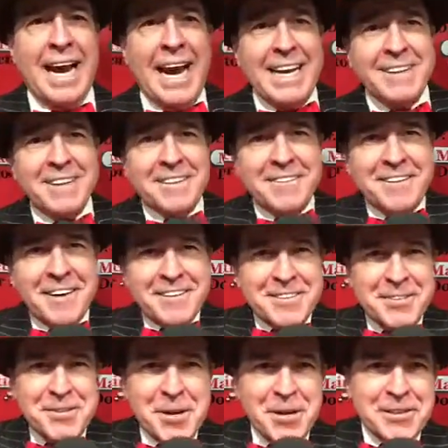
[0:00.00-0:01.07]
Hey, this is
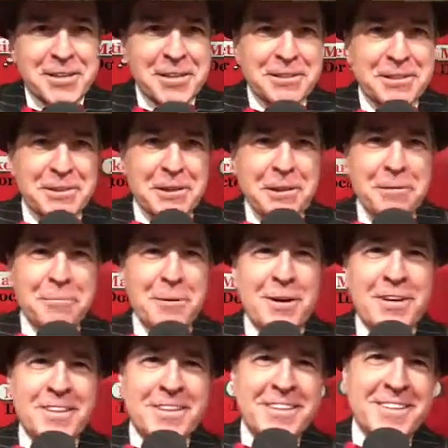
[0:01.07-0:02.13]
Dr. John Tantillo, the
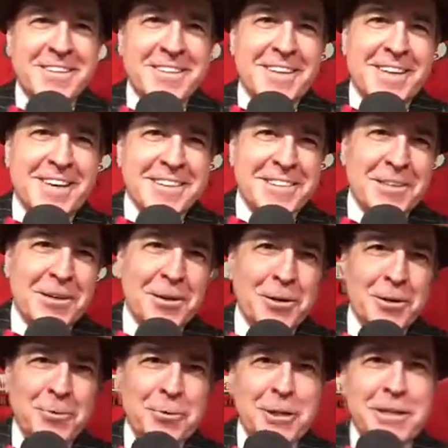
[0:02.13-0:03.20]
marketing
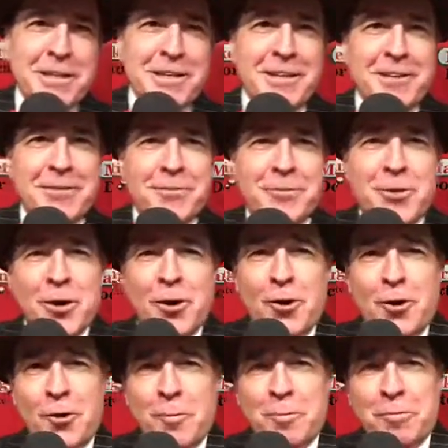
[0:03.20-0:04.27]
doctor, with his
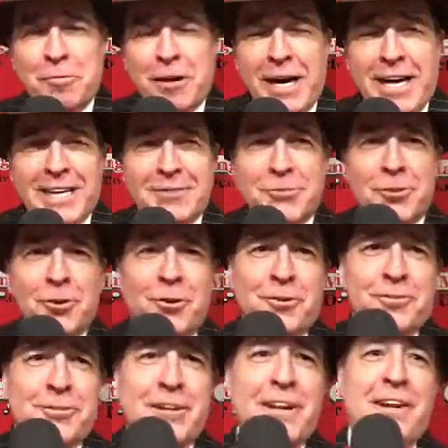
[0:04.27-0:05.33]
Go Brand
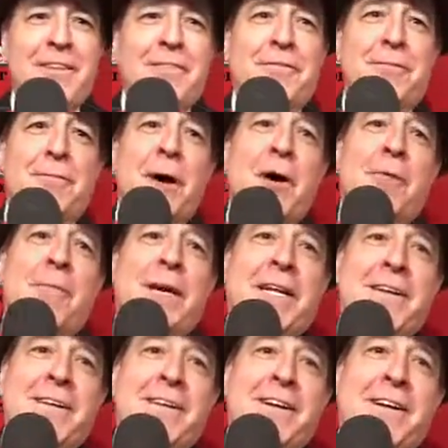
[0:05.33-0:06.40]
Yourself
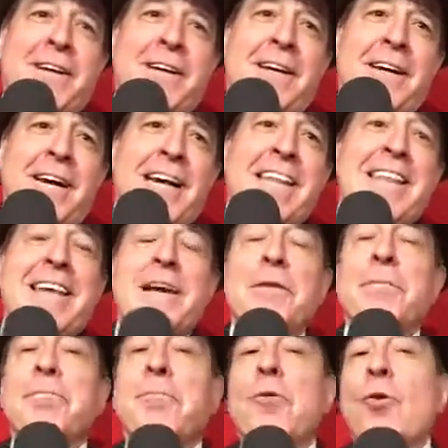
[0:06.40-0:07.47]
moment. The
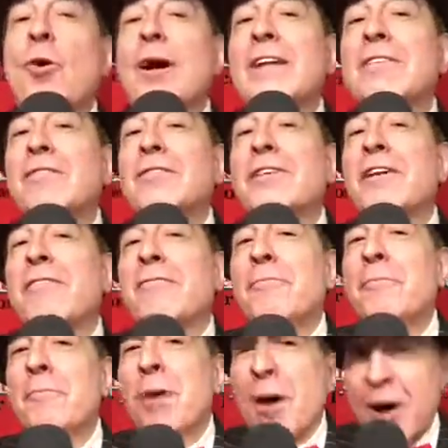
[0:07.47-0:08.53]
importance of
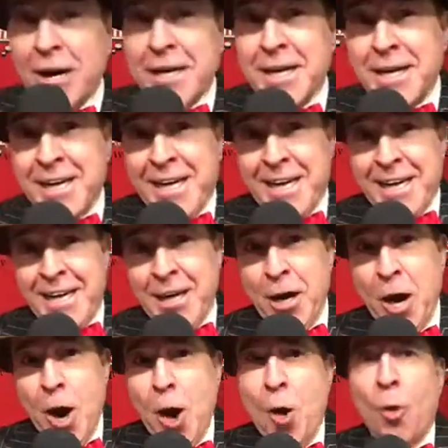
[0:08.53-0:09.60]
marketing
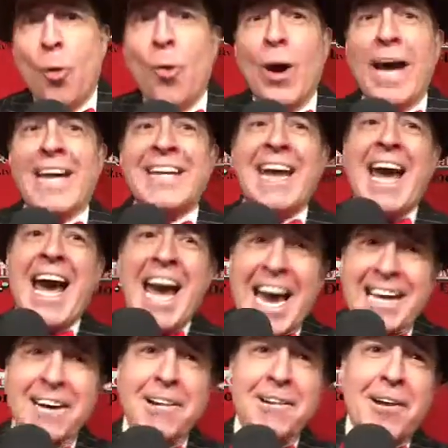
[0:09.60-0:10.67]
when
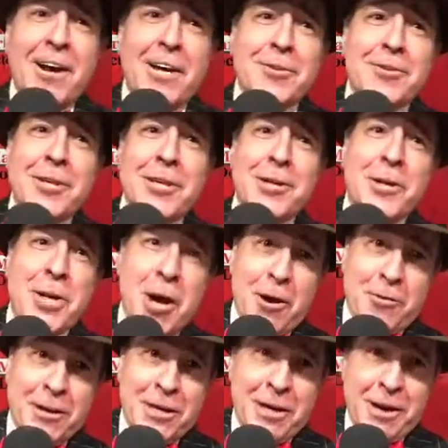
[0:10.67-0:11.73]
analyzing
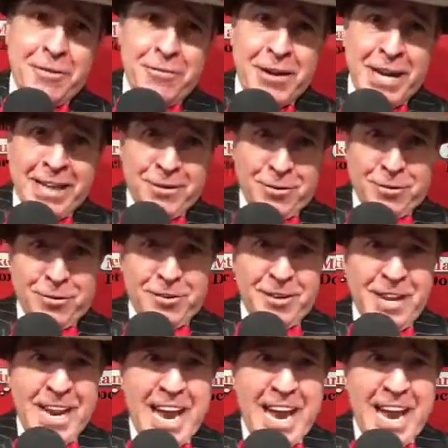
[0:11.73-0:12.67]
current events.